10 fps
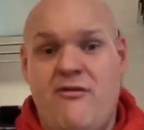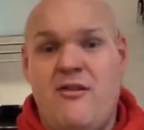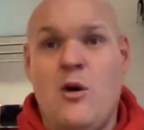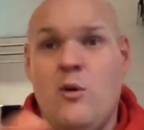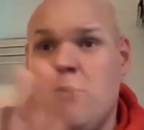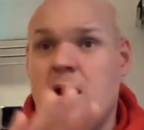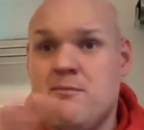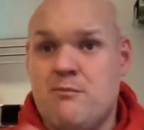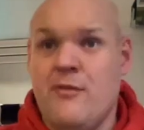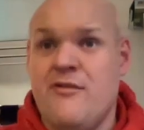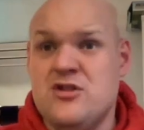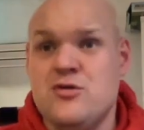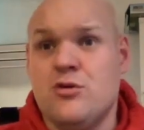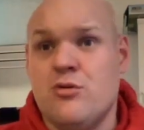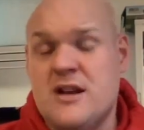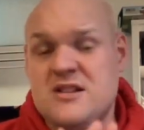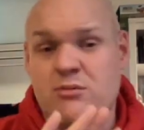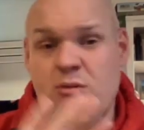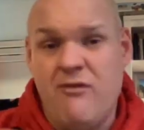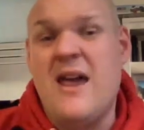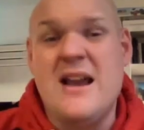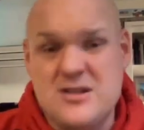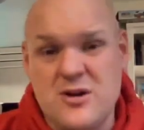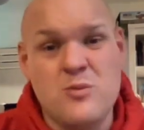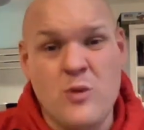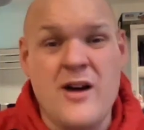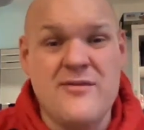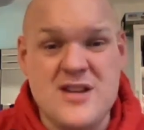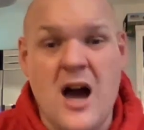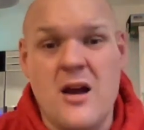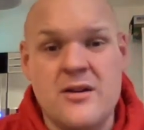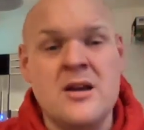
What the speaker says: or my professional career to reflect on what I've done,